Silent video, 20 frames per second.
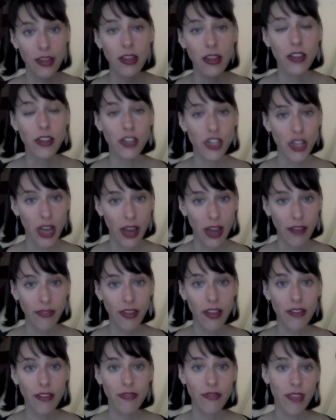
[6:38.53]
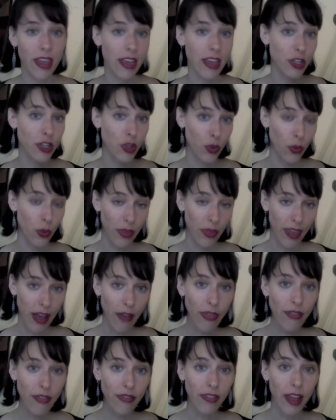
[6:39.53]
the chef if they can do it
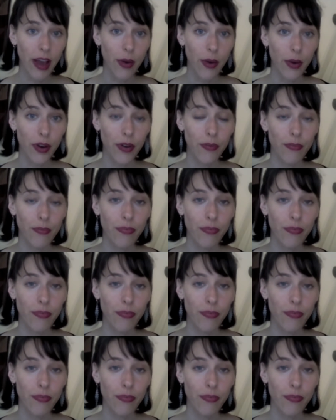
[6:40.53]
without the flour.